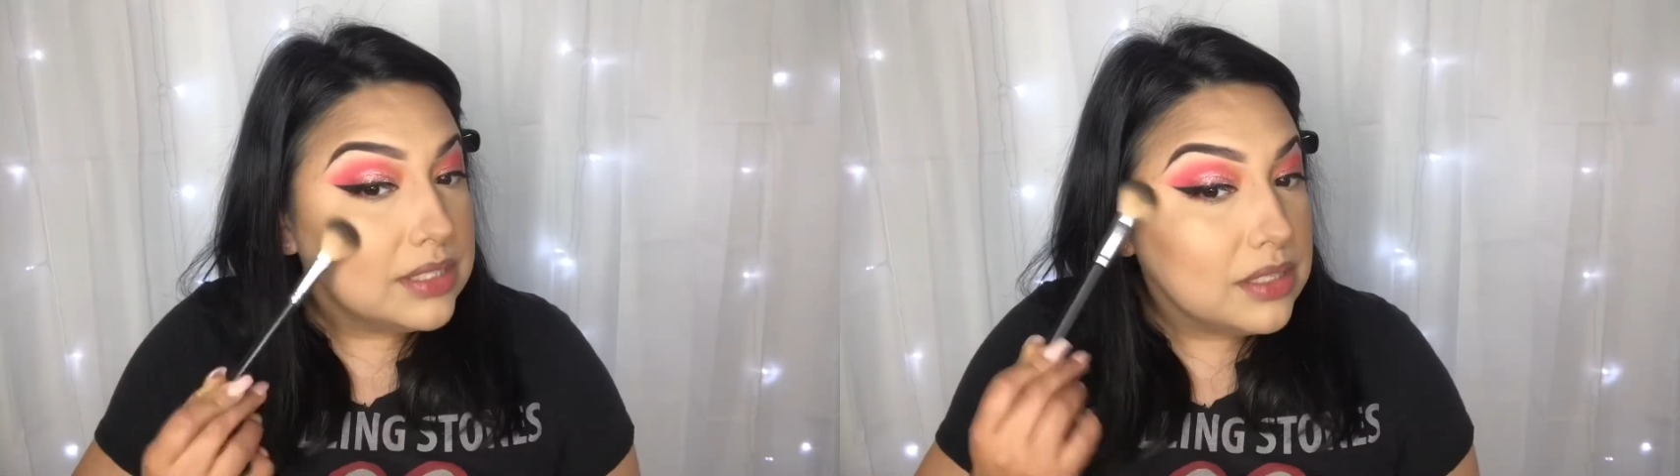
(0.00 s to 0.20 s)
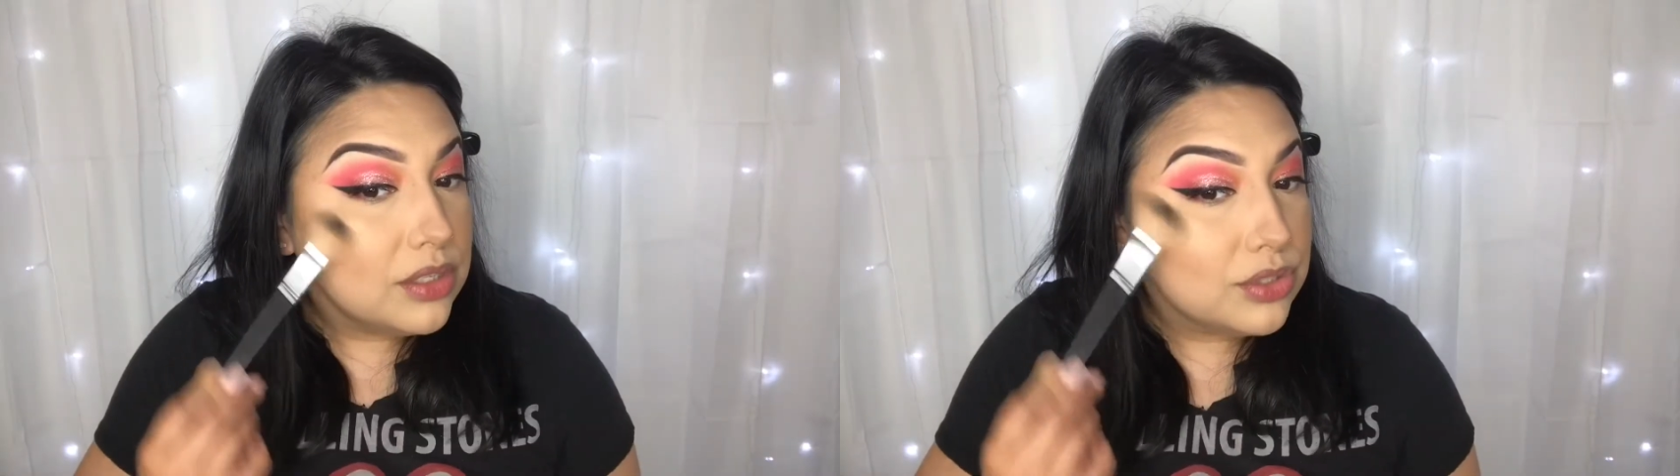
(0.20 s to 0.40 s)

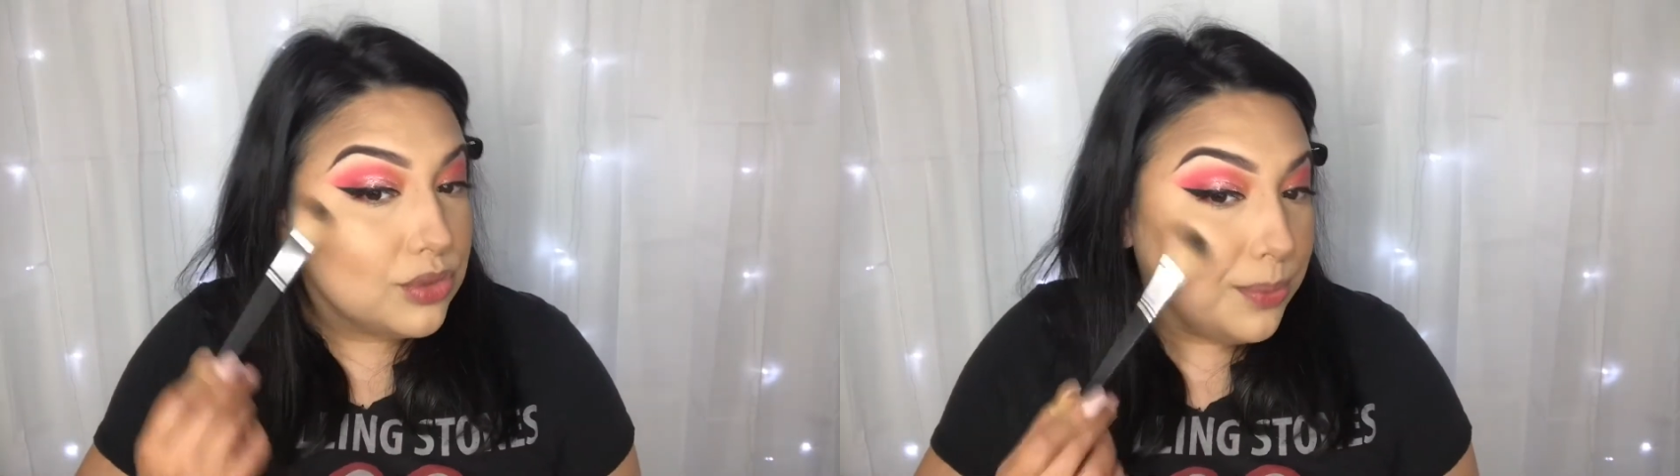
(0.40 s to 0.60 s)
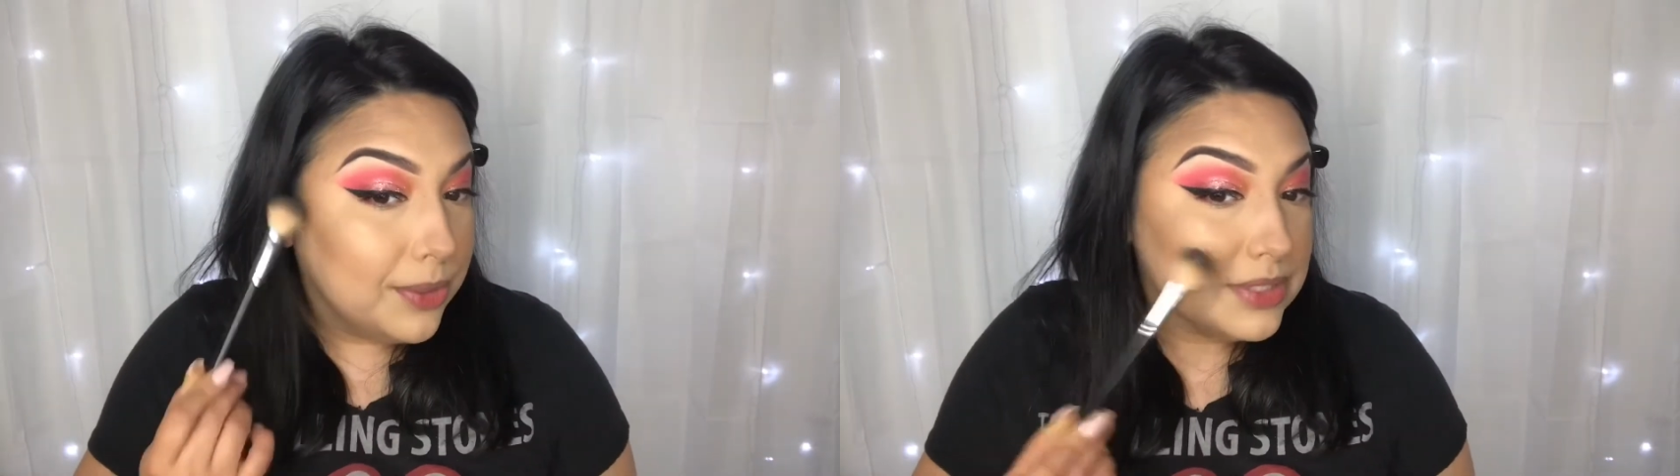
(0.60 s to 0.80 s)
look super
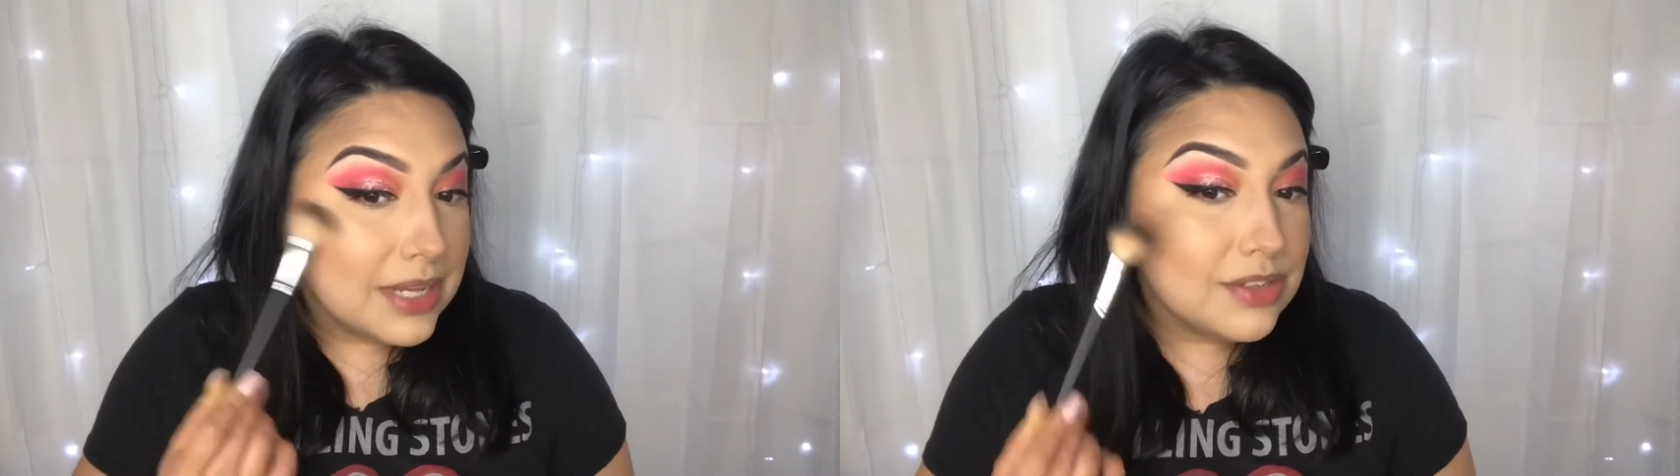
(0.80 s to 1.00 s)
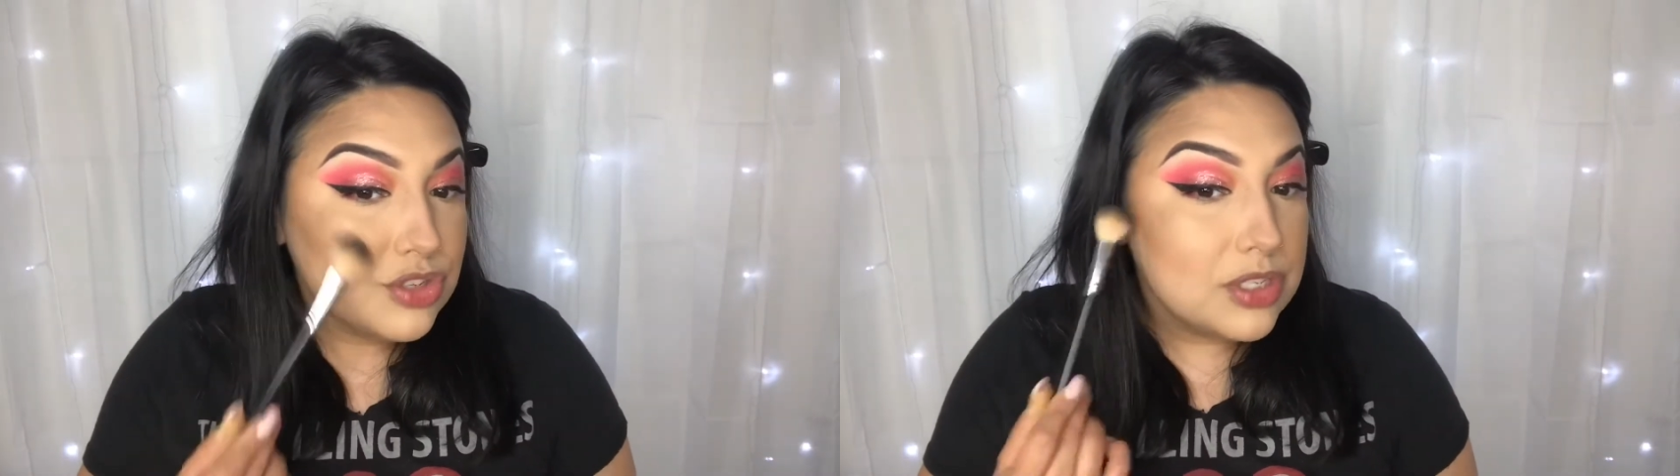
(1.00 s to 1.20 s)

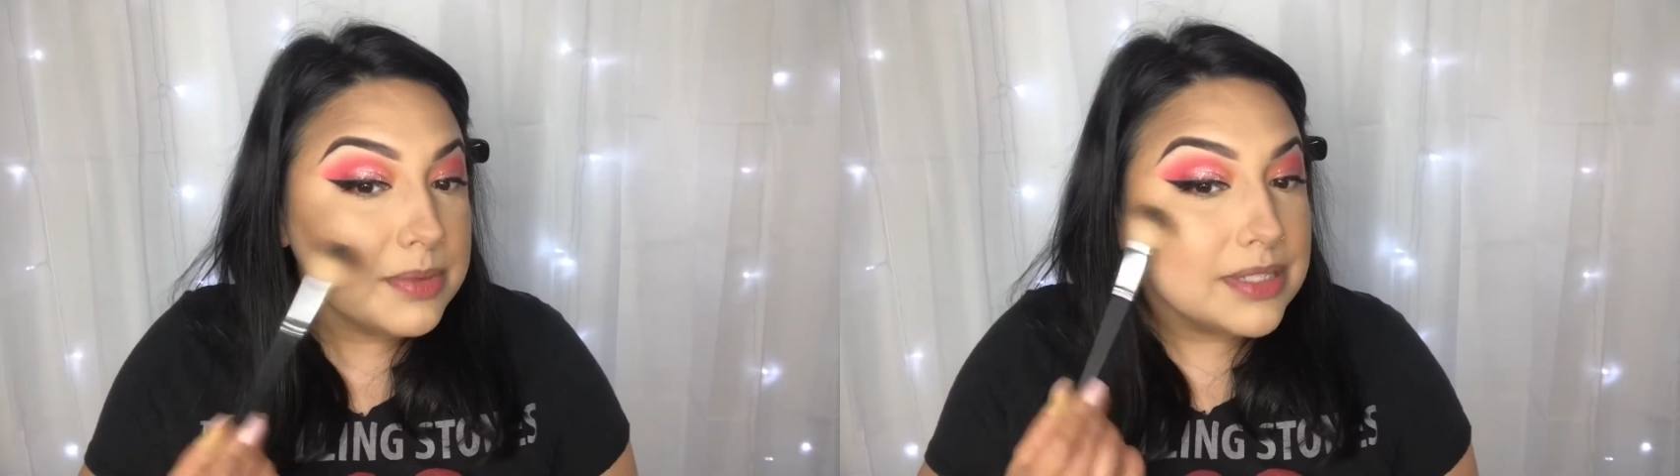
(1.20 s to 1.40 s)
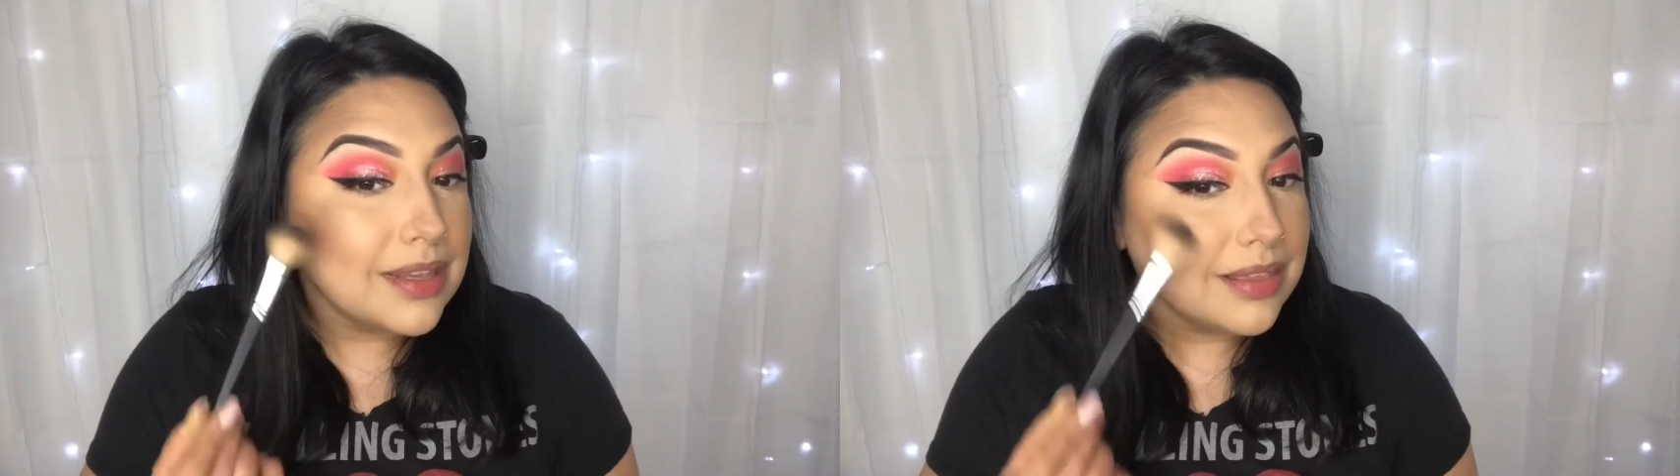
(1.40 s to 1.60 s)
intense just because
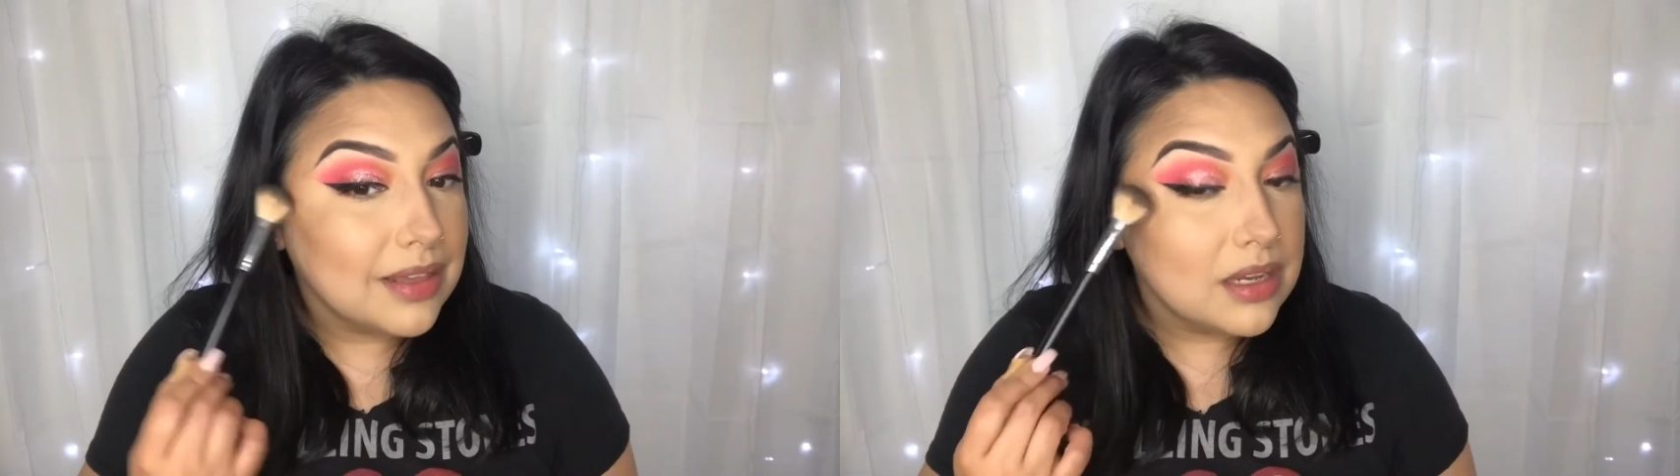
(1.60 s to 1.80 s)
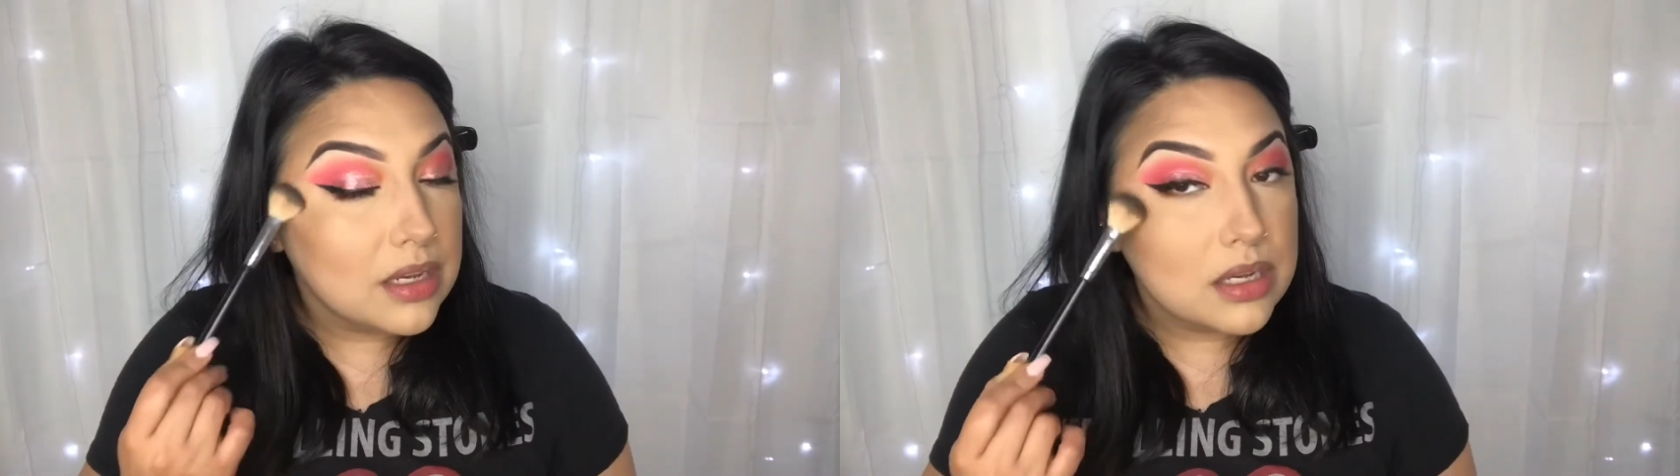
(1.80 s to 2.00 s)
I think
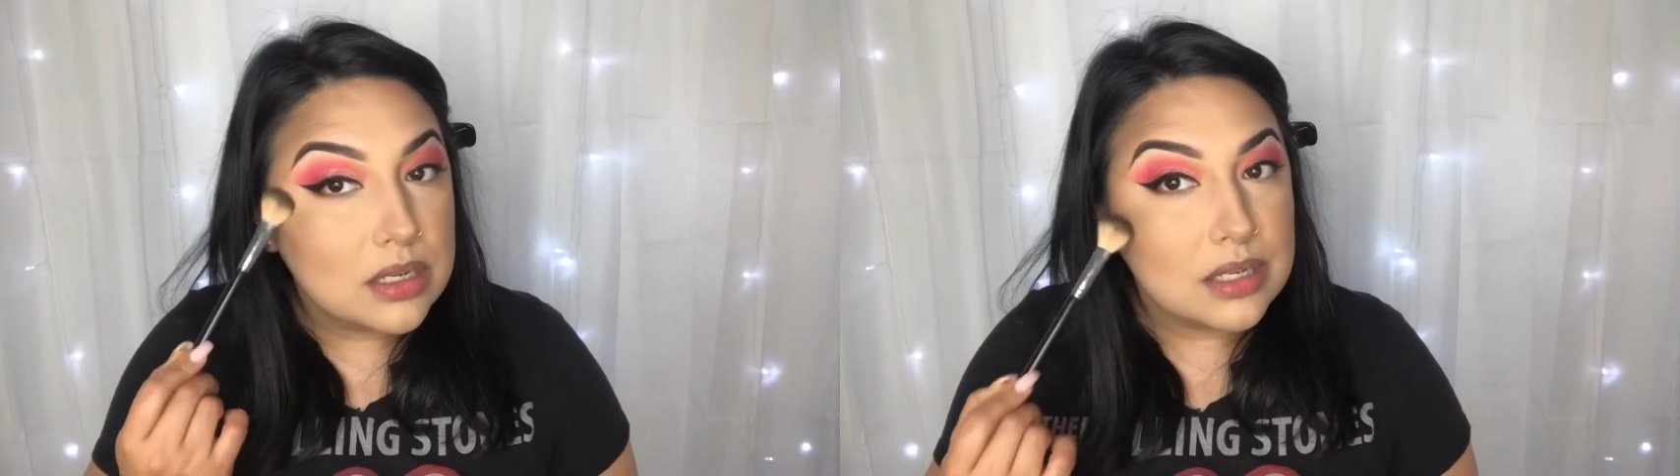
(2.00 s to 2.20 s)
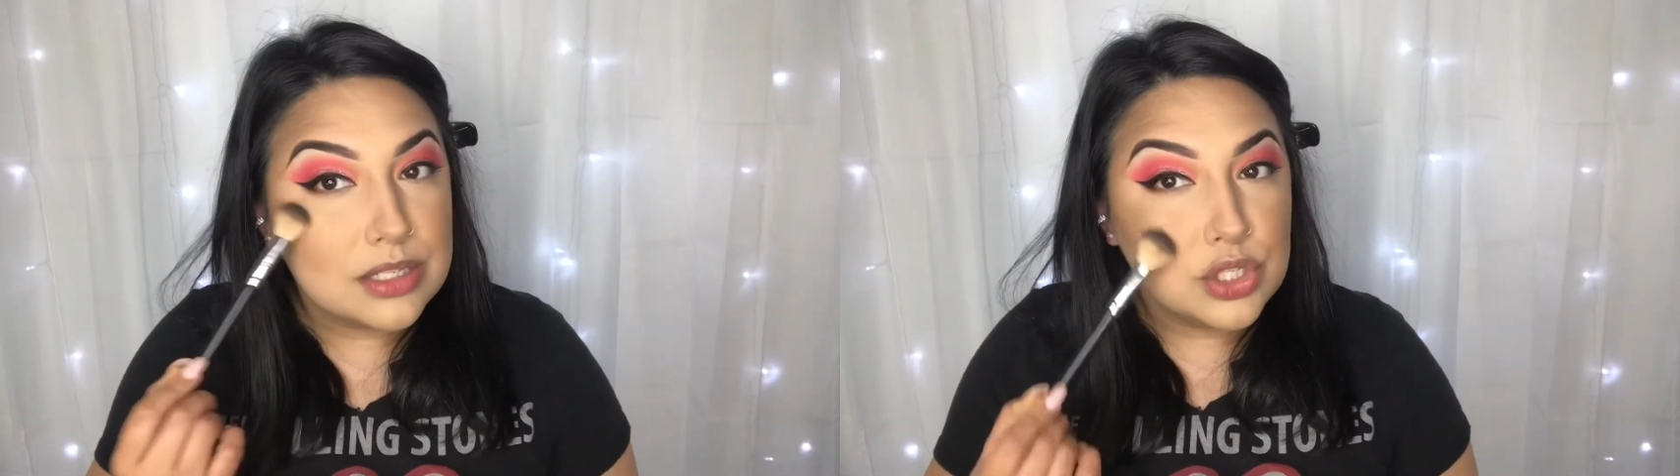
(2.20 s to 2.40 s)
it
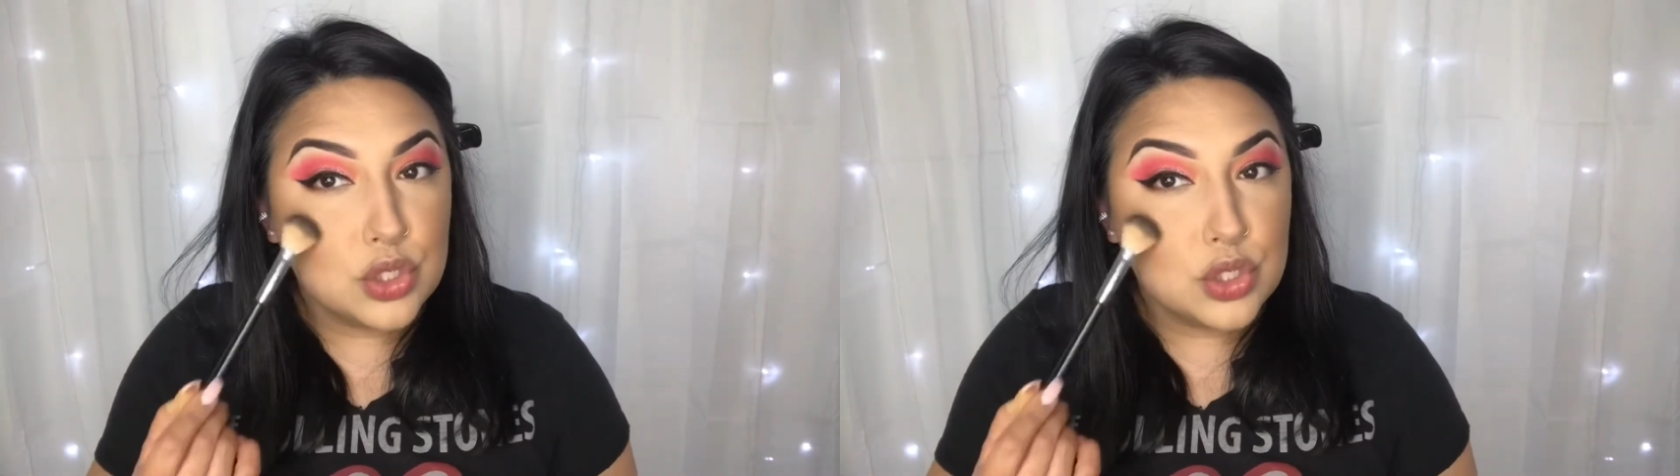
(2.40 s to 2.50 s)
is